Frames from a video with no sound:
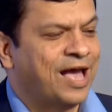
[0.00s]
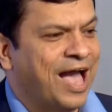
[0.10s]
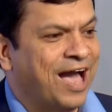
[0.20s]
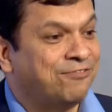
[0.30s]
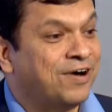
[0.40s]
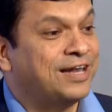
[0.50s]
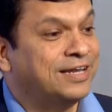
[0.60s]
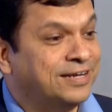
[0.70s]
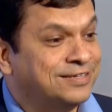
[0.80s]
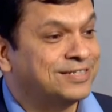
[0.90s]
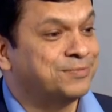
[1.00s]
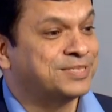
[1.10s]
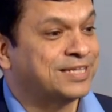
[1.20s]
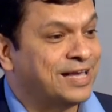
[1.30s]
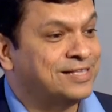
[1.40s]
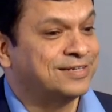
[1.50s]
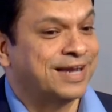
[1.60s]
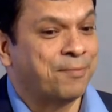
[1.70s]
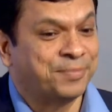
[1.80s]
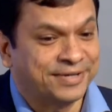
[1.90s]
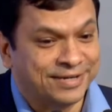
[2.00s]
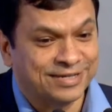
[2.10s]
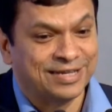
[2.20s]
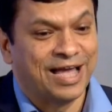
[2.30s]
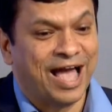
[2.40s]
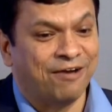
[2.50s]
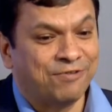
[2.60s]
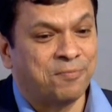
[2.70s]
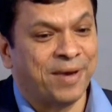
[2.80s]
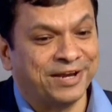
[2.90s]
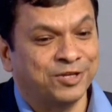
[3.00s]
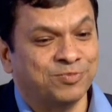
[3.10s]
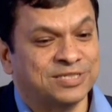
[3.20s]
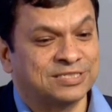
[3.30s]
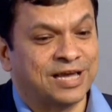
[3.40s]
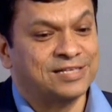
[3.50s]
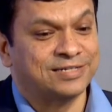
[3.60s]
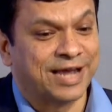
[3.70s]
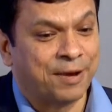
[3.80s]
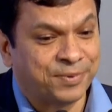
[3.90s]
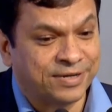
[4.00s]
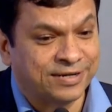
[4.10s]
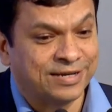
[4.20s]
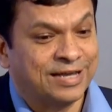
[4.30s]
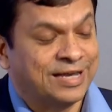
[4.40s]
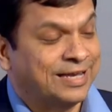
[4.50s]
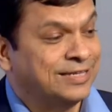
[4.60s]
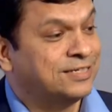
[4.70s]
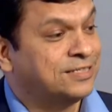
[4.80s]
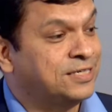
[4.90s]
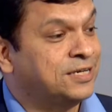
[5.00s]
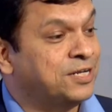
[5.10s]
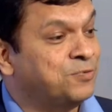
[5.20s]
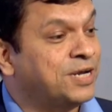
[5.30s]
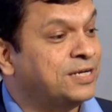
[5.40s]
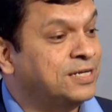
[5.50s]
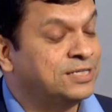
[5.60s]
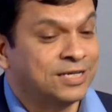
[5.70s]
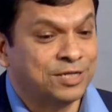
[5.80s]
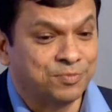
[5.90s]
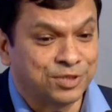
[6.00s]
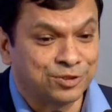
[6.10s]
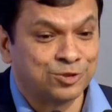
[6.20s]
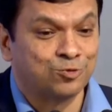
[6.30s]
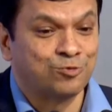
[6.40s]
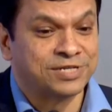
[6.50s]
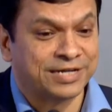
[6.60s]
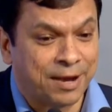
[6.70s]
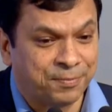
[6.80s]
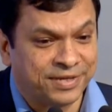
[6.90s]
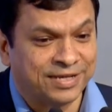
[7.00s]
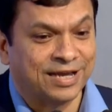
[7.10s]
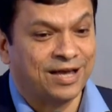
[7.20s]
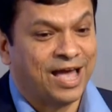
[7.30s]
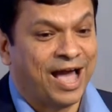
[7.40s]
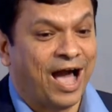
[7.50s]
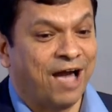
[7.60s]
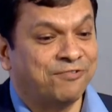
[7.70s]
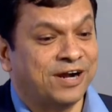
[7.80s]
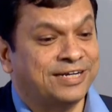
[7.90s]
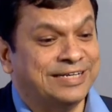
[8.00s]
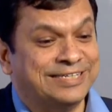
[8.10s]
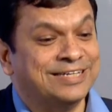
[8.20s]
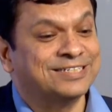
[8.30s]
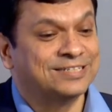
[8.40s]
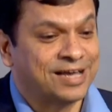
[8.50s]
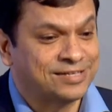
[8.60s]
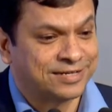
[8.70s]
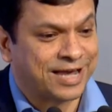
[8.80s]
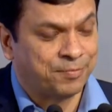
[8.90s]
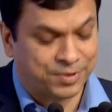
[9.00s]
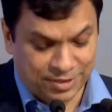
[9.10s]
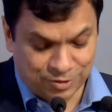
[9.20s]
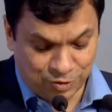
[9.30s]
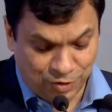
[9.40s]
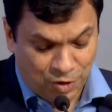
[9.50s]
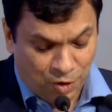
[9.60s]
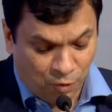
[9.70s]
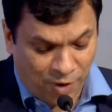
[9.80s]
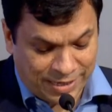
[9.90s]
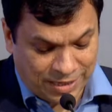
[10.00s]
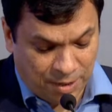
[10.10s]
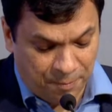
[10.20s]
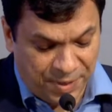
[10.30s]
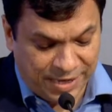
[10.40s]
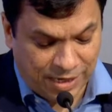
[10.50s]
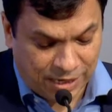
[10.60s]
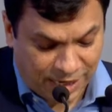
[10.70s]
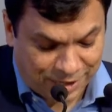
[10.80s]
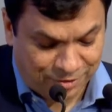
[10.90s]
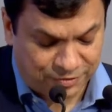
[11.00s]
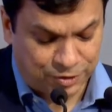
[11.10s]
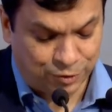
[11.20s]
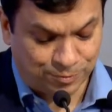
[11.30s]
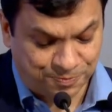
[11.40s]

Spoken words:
Have our leadership styles adapted? Have our management styles adapted? Is the theory we are teaching in business schools adapting? Have our teaching styles adapted? So one big kind of issue.